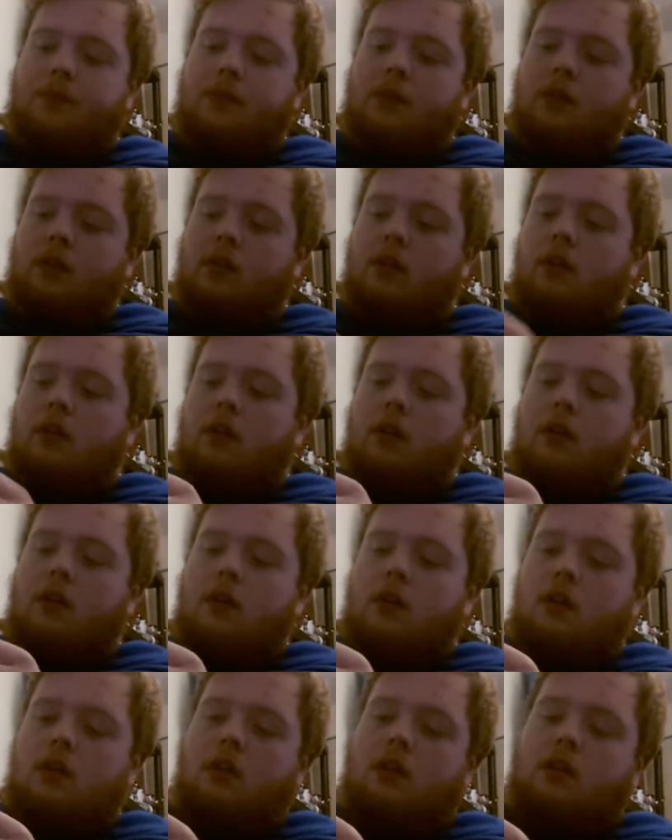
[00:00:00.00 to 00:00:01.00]

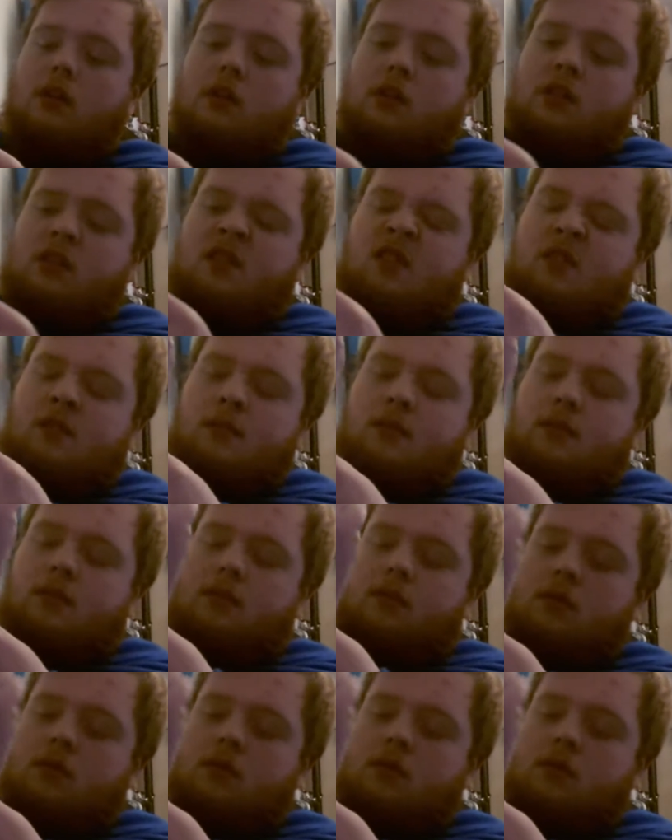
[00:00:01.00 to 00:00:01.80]
(silence)